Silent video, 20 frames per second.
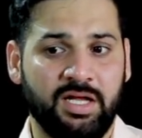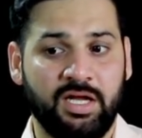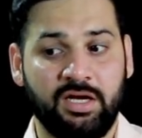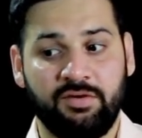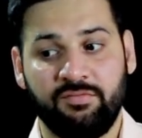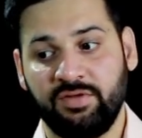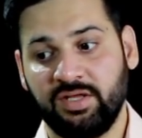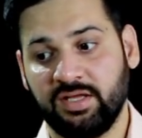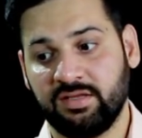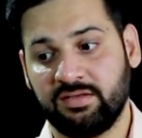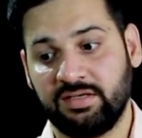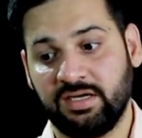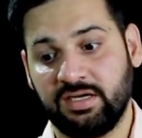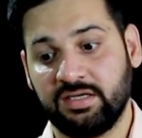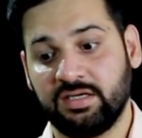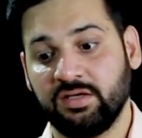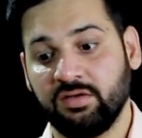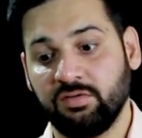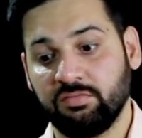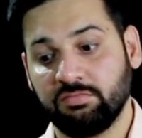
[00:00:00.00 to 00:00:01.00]
and we are
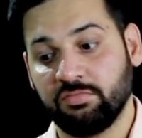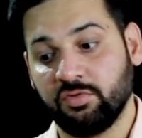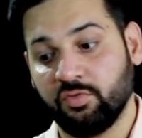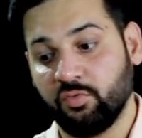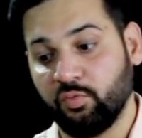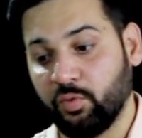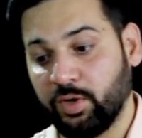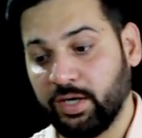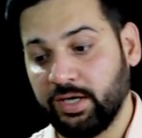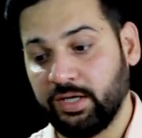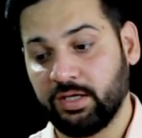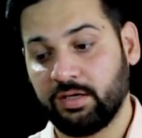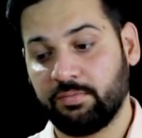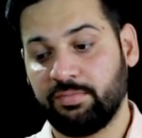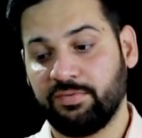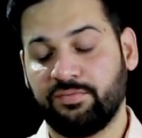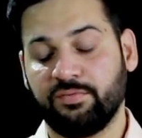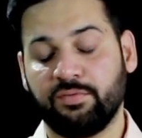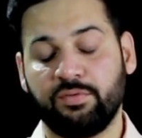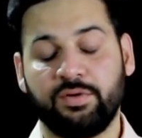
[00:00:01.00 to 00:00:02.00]
starting one year
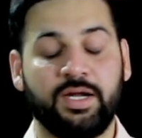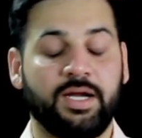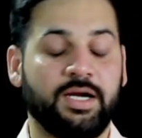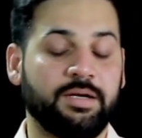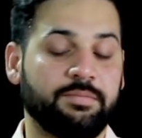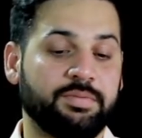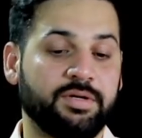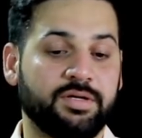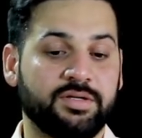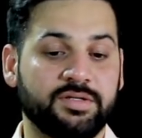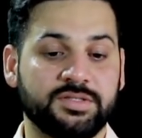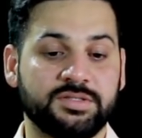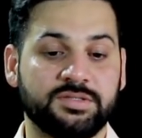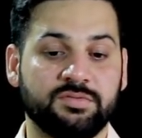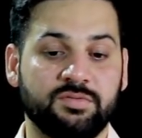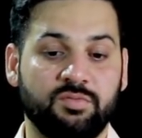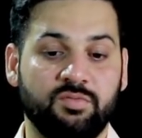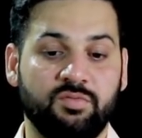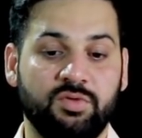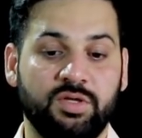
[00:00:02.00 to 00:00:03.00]
beforehand because
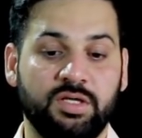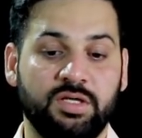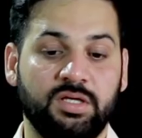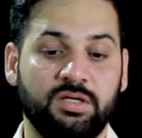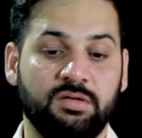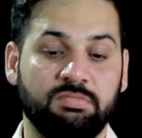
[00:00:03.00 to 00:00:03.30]
we